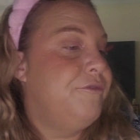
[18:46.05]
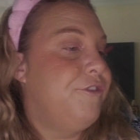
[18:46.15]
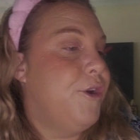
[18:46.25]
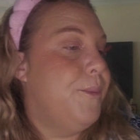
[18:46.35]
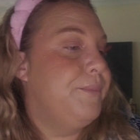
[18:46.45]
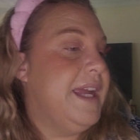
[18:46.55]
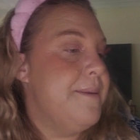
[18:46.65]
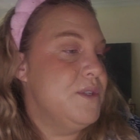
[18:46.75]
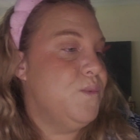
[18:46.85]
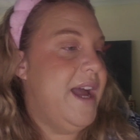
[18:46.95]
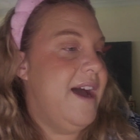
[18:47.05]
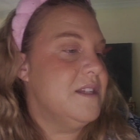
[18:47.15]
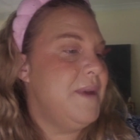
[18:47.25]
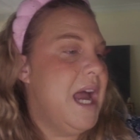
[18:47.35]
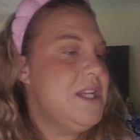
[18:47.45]
from Chemist
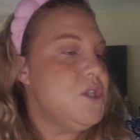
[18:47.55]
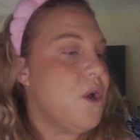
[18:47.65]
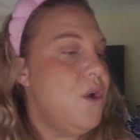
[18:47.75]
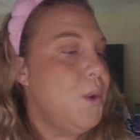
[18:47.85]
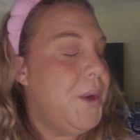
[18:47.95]
Warehouse, but I don't